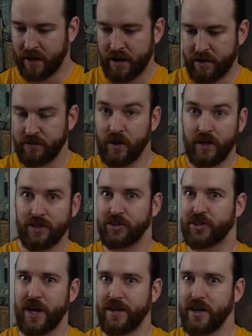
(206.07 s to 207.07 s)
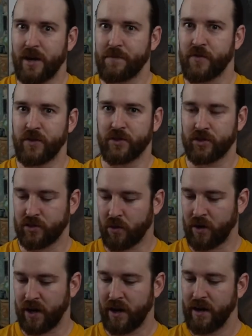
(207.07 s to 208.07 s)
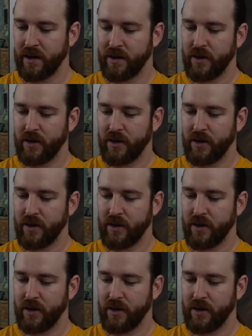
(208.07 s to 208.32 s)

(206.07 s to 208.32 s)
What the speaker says: kind of setting you up for the story.